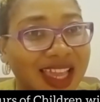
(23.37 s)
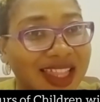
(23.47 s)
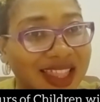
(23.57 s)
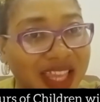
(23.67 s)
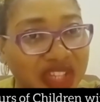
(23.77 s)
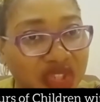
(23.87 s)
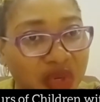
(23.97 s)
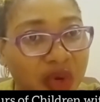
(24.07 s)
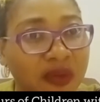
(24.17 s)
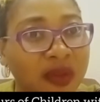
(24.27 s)
nature
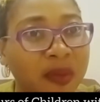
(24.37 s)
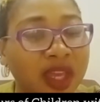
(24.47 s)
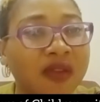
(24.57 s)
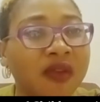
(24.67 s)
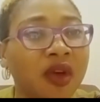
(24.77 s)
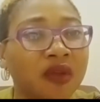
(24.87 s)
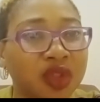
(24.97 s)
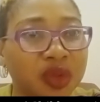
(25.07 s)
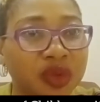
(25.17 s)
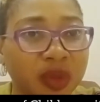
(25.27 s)
of the behavior of
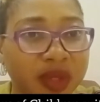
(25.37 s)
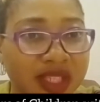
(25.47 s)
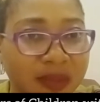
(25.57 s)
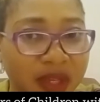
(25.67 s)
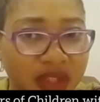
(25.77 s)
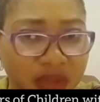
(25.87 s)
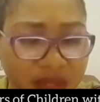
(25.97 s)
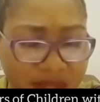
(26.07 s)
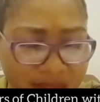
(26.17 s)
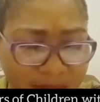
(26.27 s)
children with special needs.